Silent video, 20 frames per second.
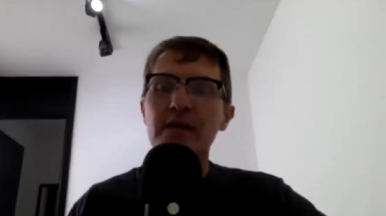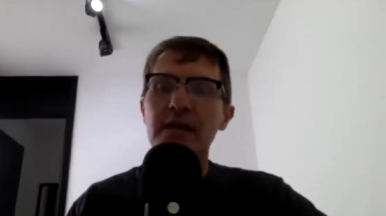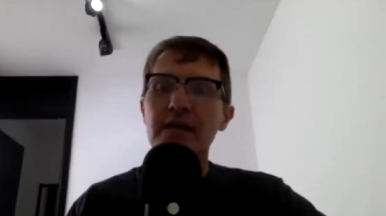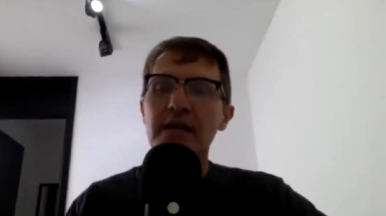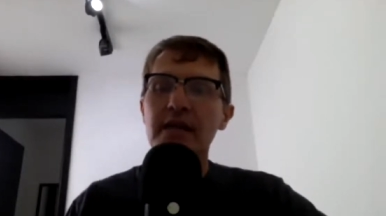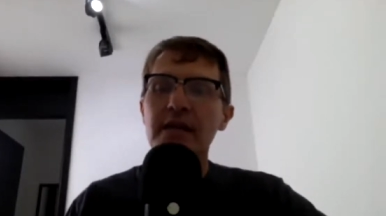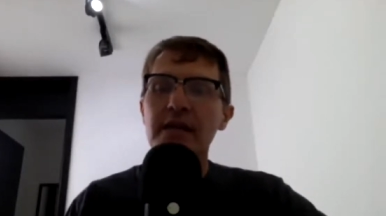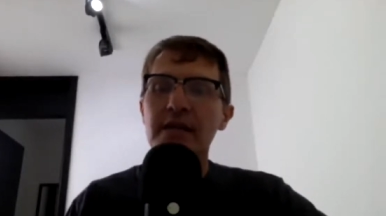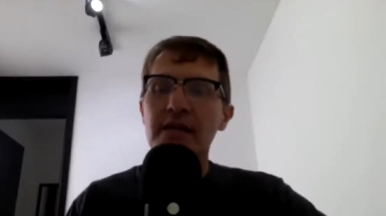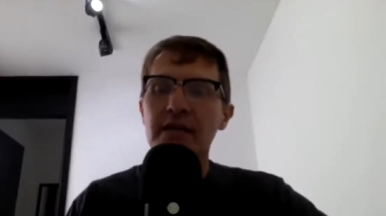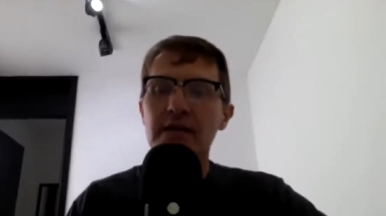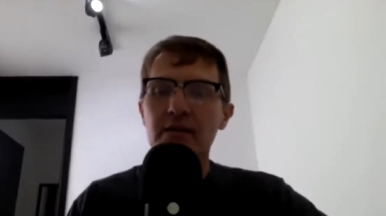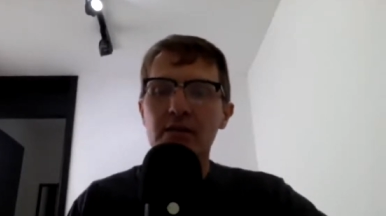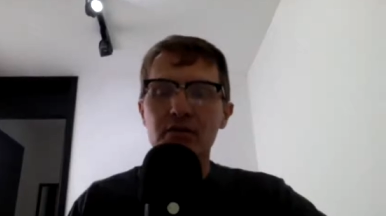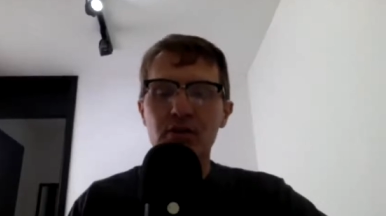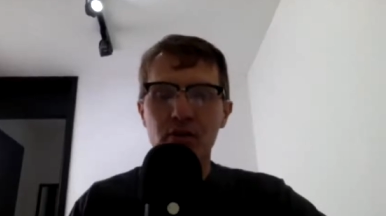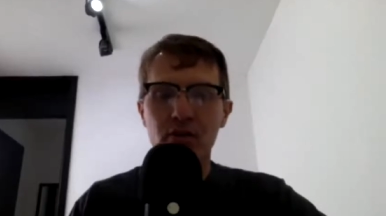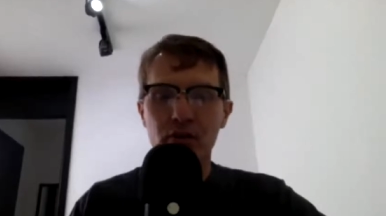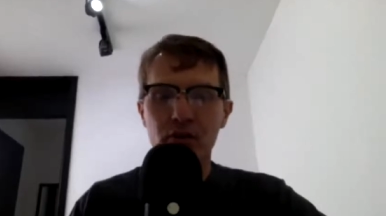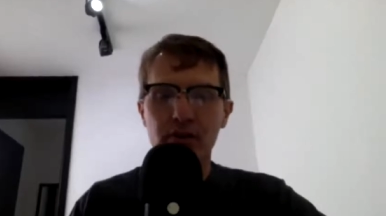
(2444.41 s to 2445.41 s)

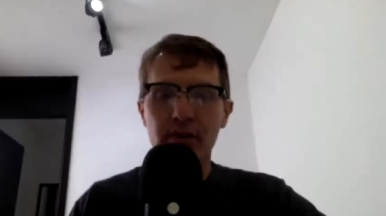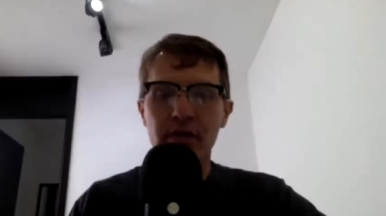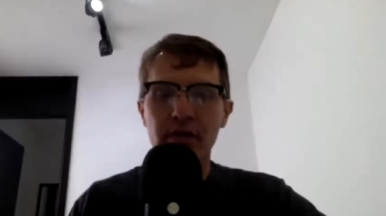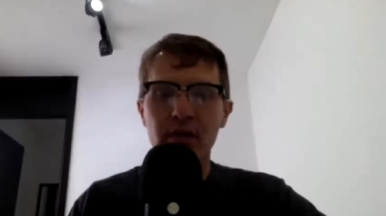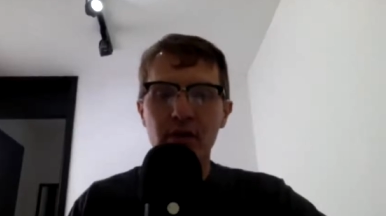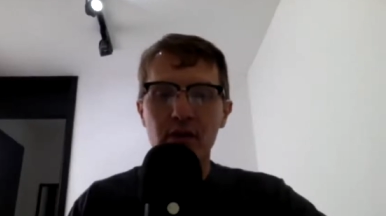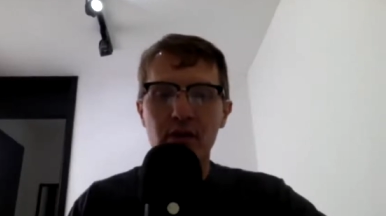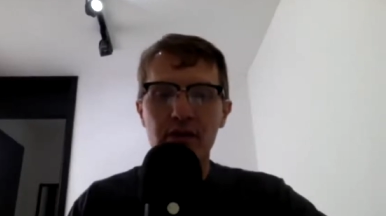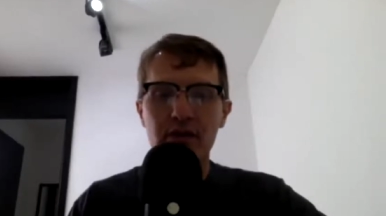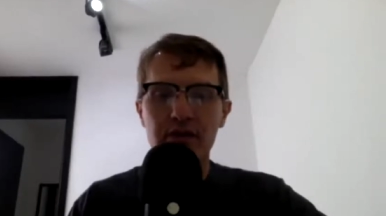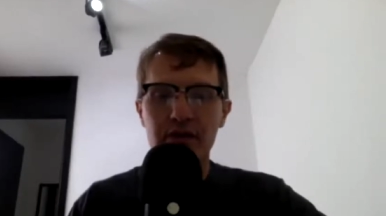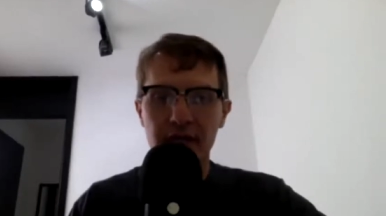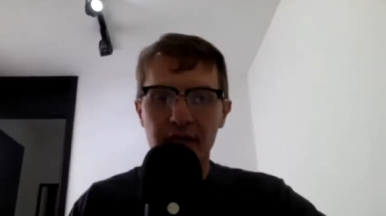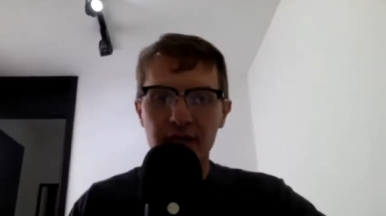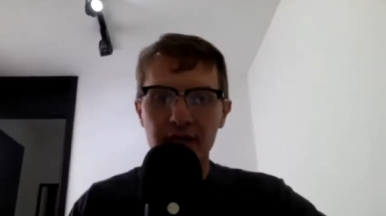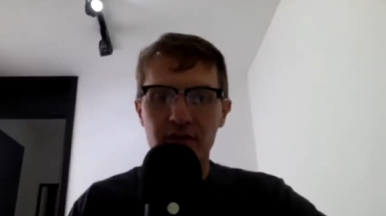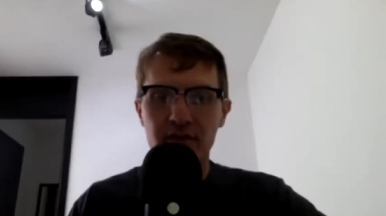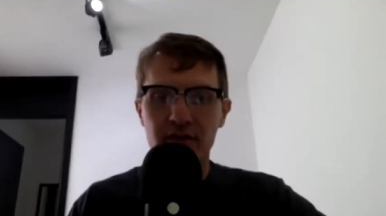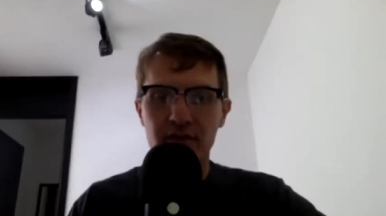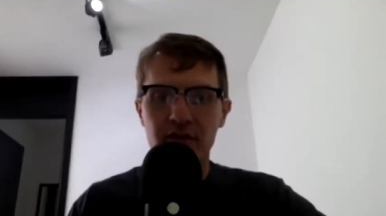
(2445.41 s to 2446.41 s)
weekly
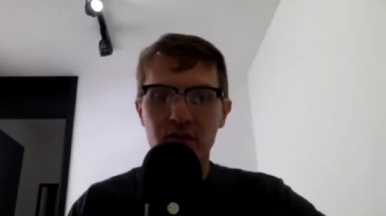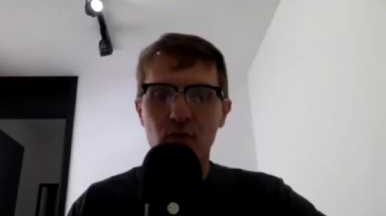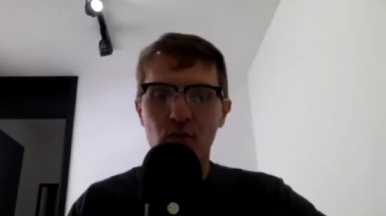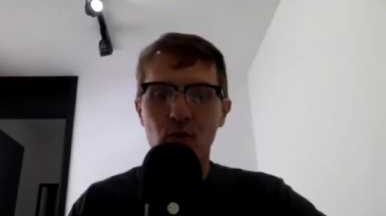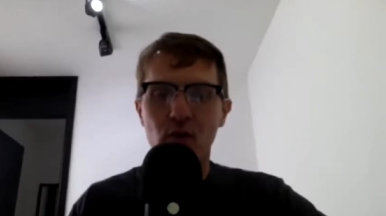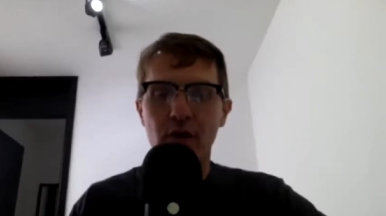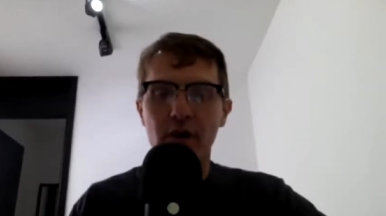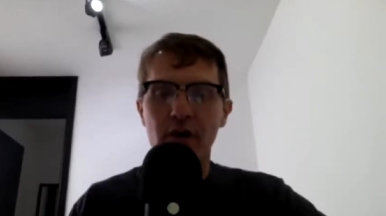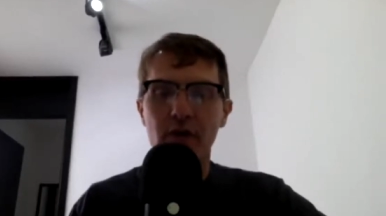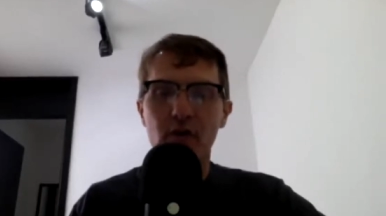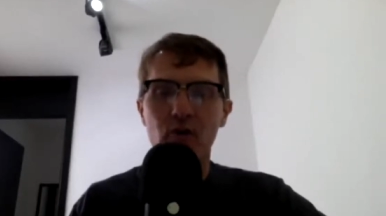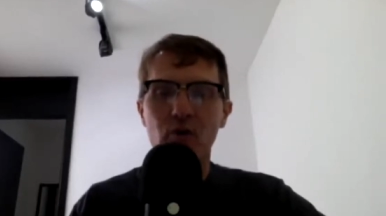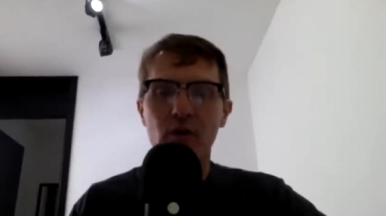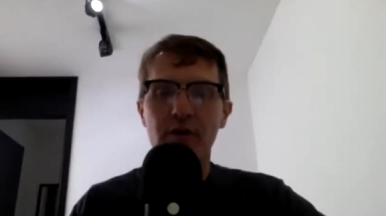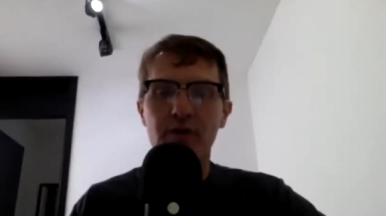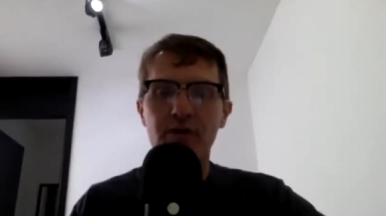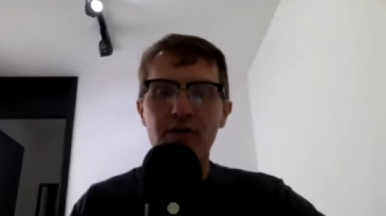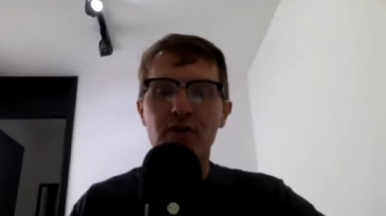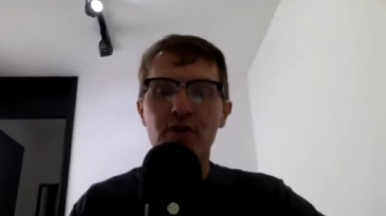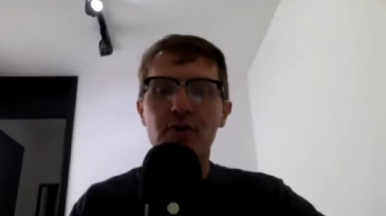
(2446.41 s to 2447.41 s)
tutoring sessions, a
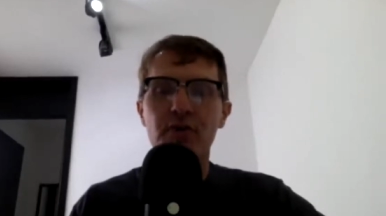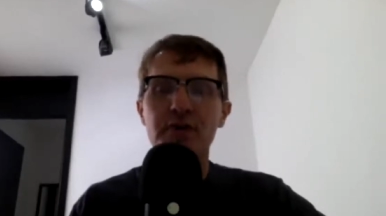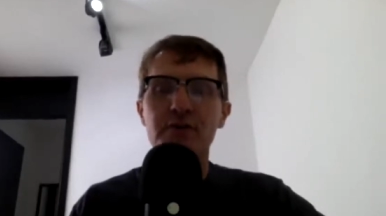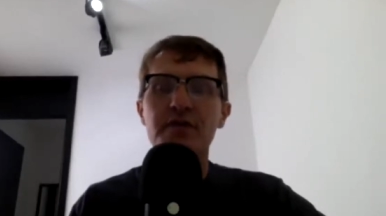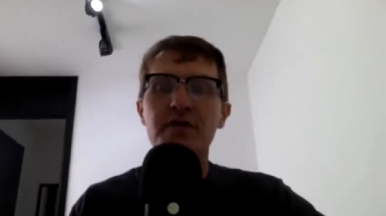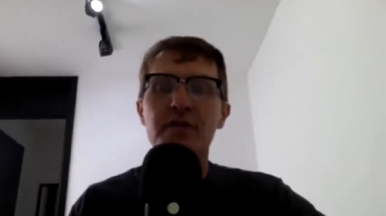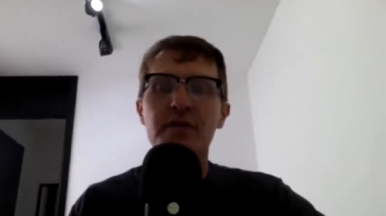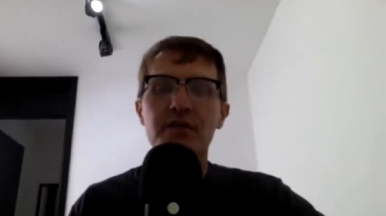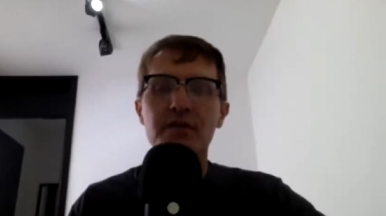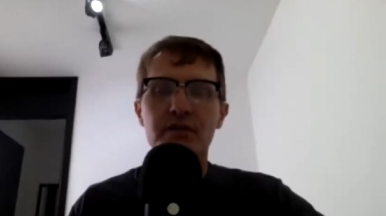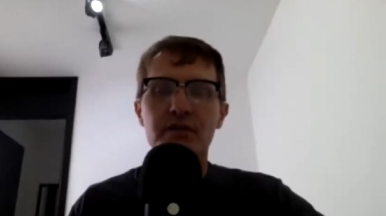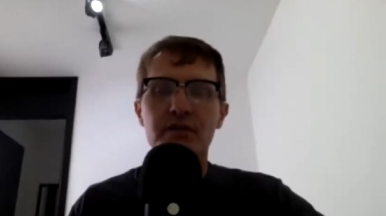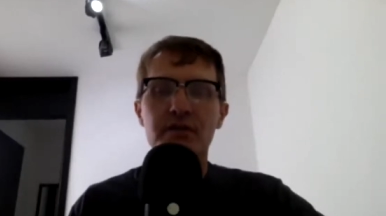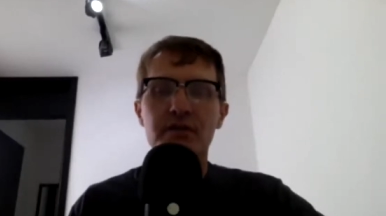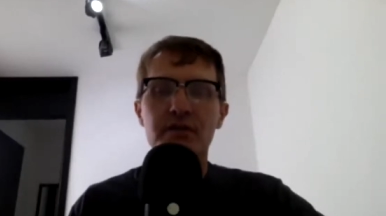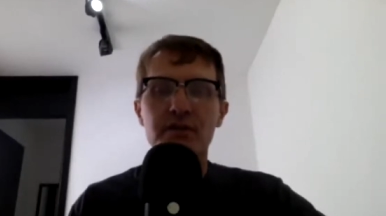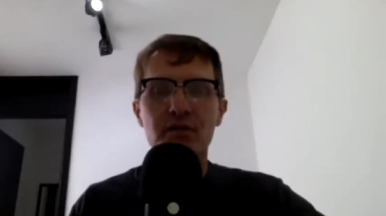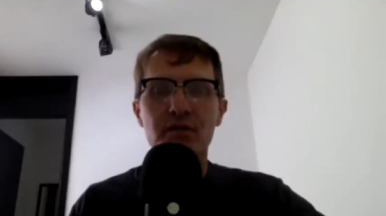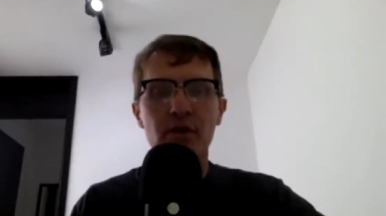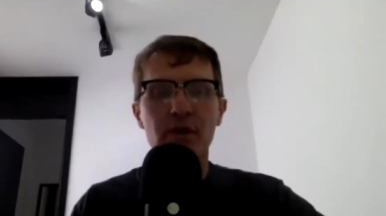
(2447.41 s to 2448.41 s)
one on one tutoring
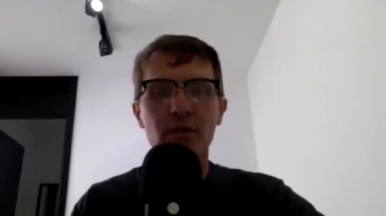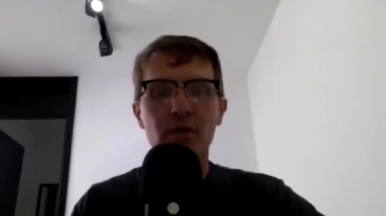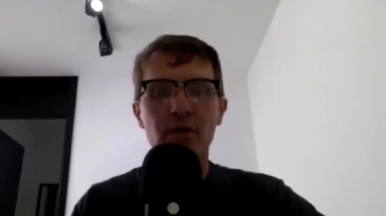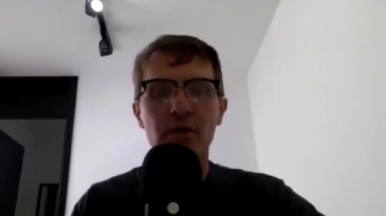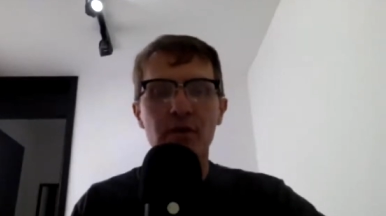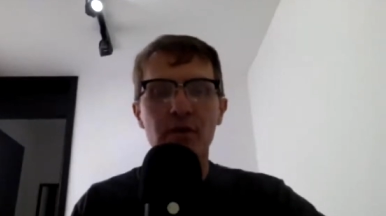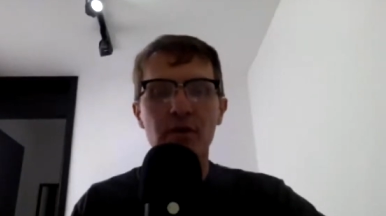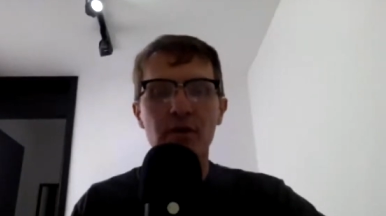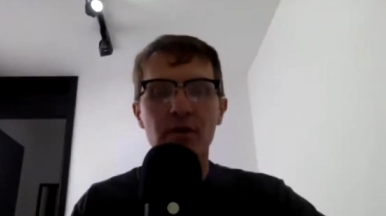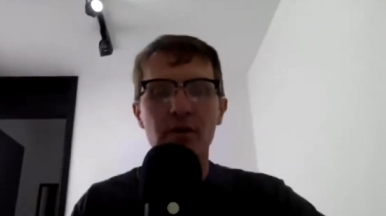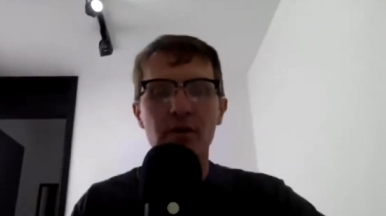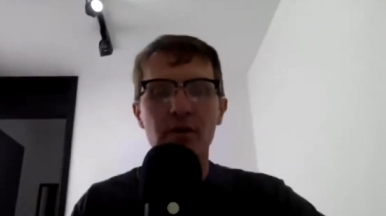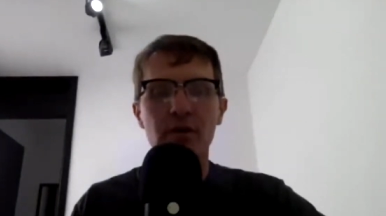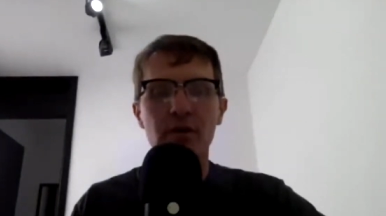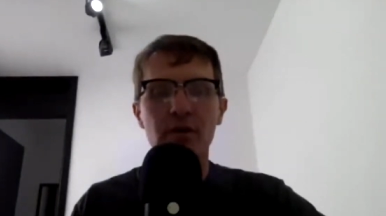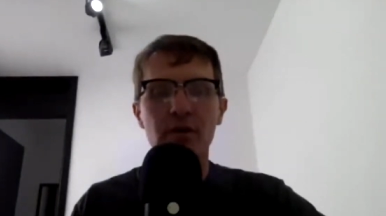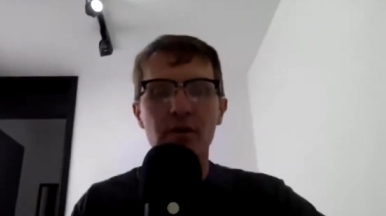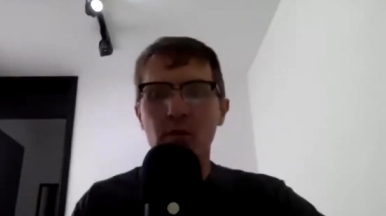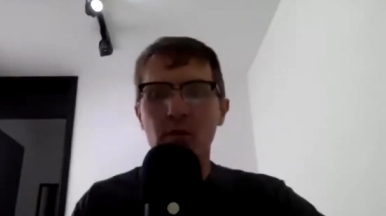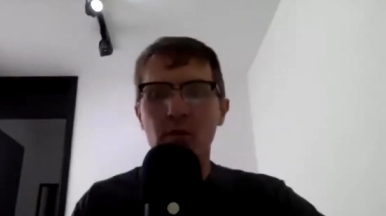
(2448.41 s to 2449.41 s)
session. So we will